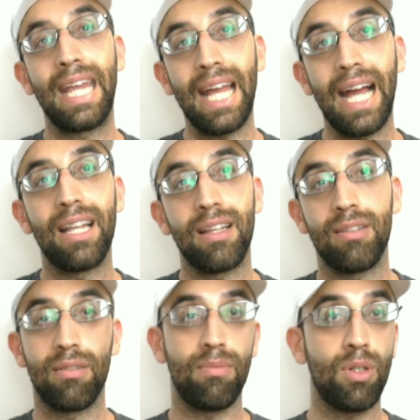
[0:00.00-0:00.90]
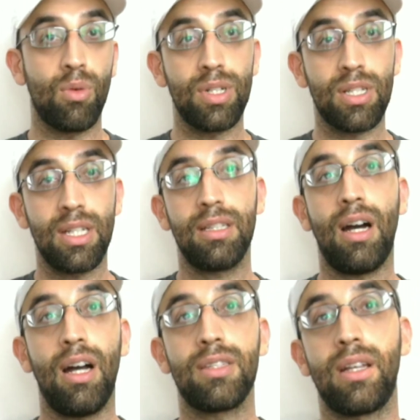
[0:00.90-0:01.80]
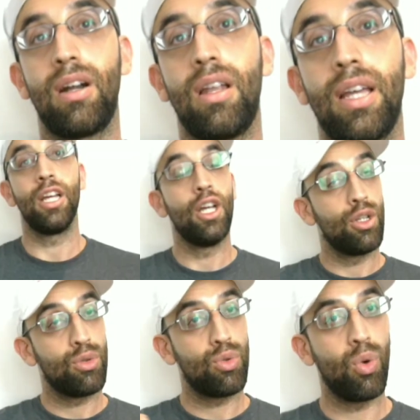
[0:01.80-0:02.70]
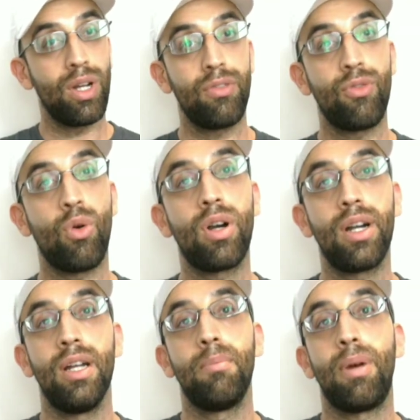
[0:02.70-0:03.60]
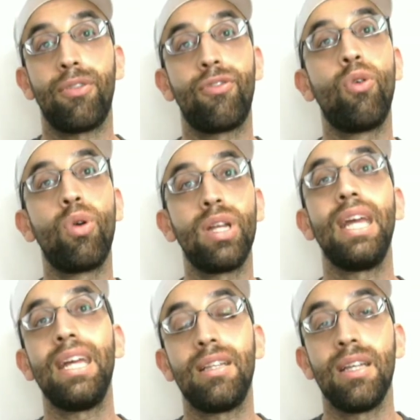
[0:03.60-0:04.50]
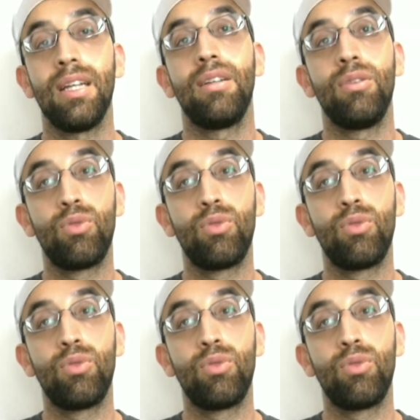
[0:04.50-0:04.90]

they get, and we're seeing tiles that are like 24 by 48.